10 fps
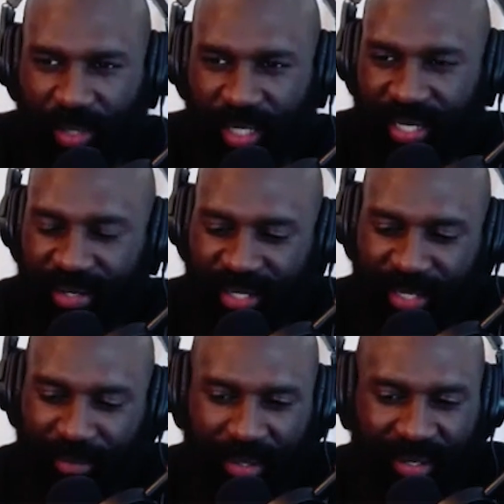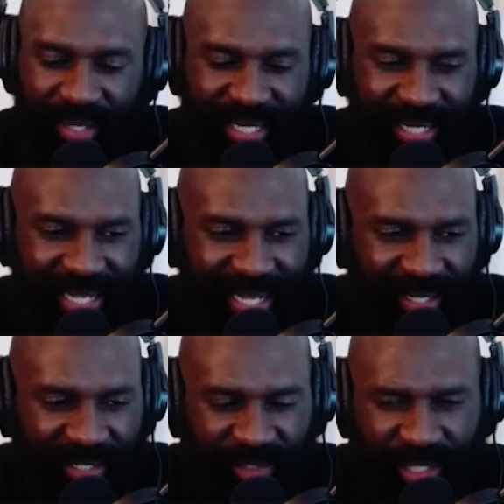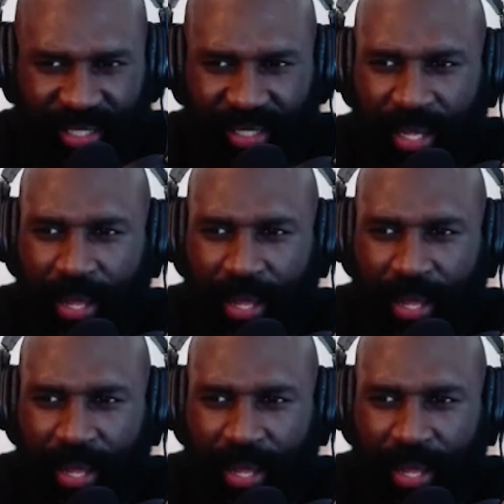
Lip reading: We are here again, Baldhead and the Dread